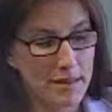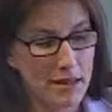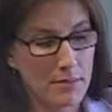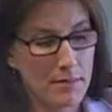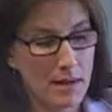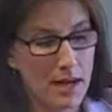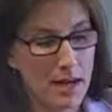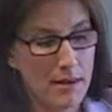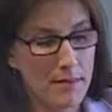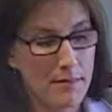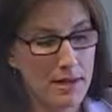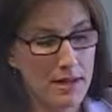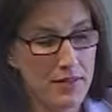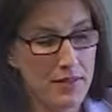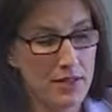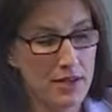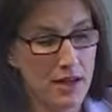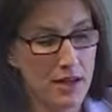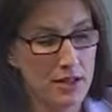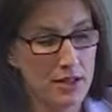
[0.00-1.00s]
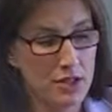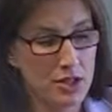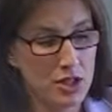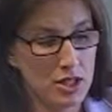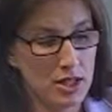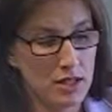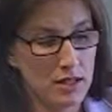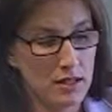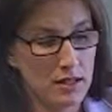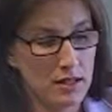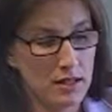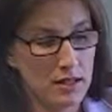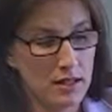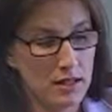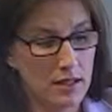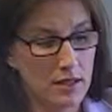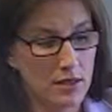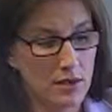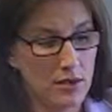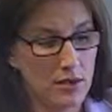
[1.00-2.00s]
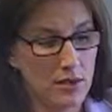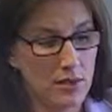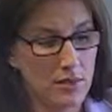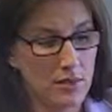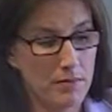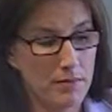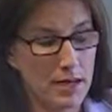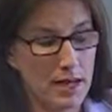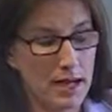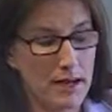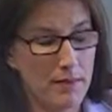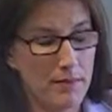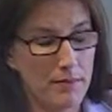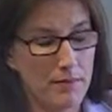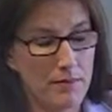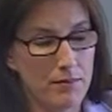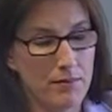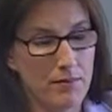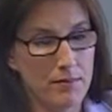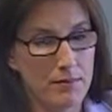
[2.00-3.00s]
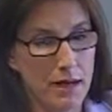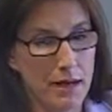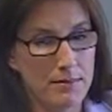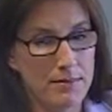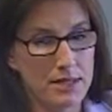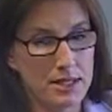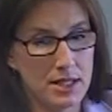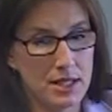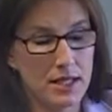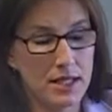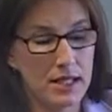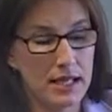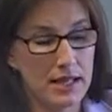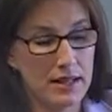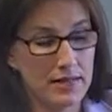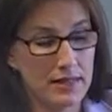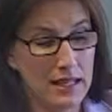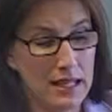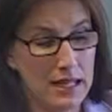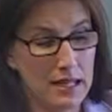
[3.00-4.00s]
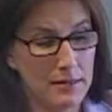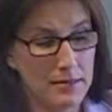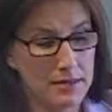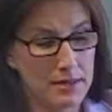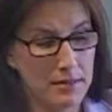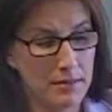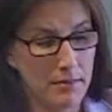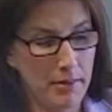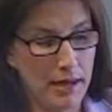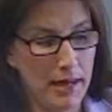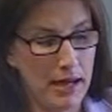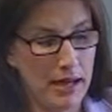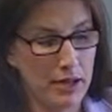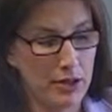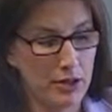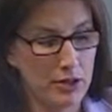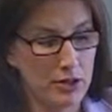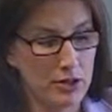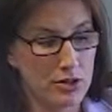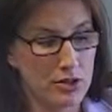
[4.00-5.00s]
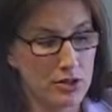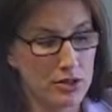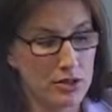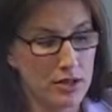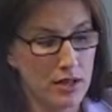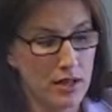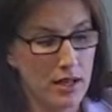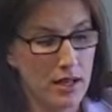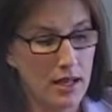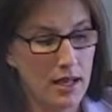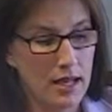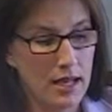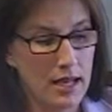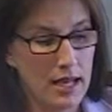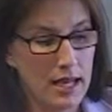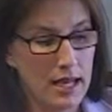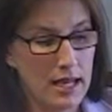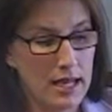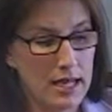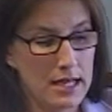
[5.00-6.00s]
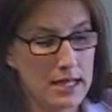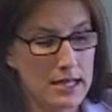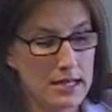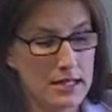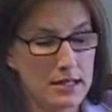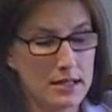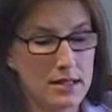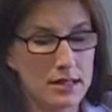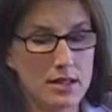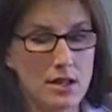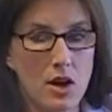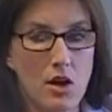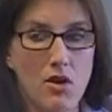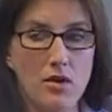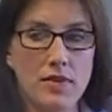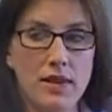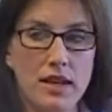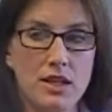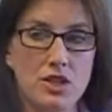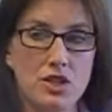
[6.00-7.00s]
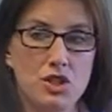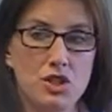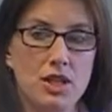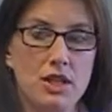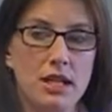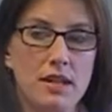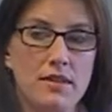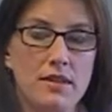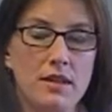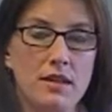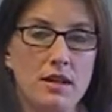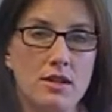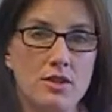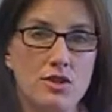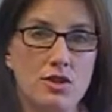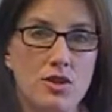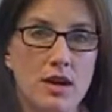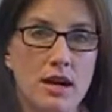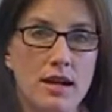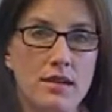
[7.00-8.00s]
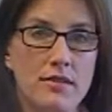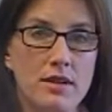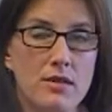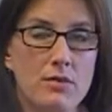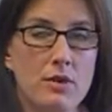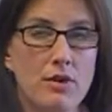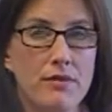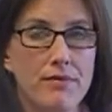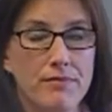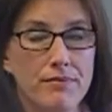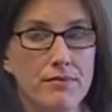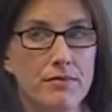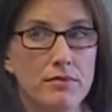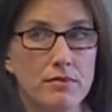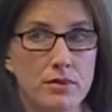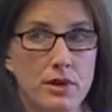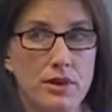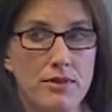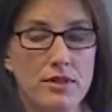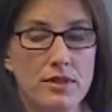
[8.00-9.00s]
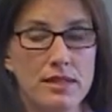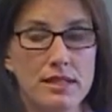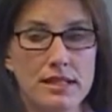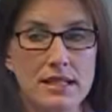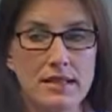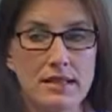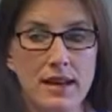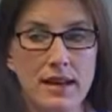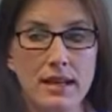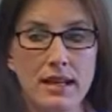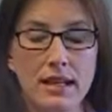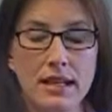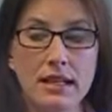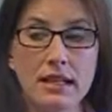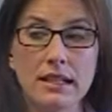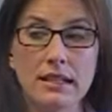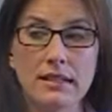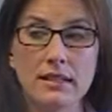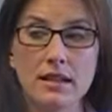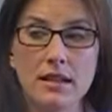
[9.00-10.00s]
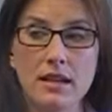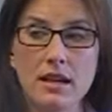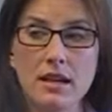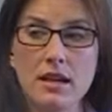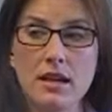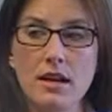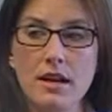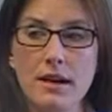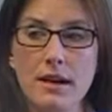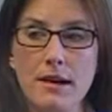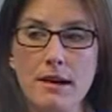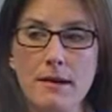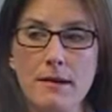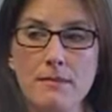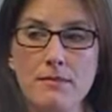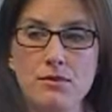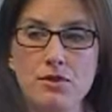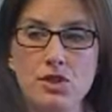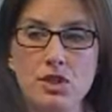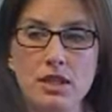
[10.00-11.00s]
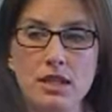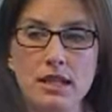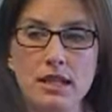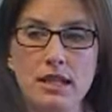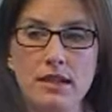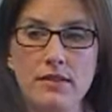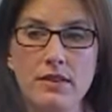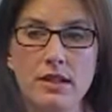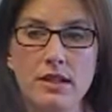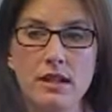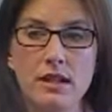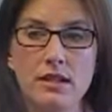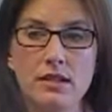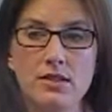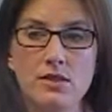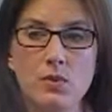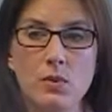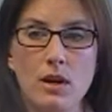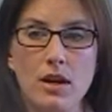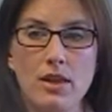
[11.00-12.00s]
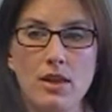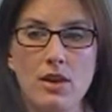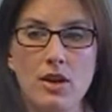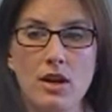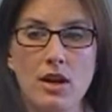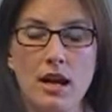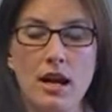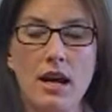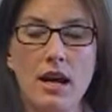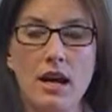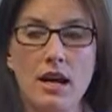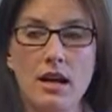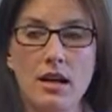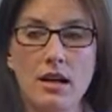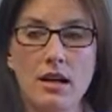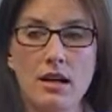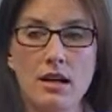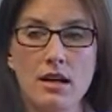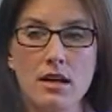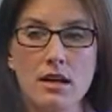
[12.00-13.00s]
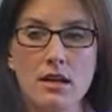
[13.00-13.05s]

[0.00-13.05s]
My methodology, I'm studying themes and patterns, and on that sheet that Dr. Craven, referencing that again, she had given us whether our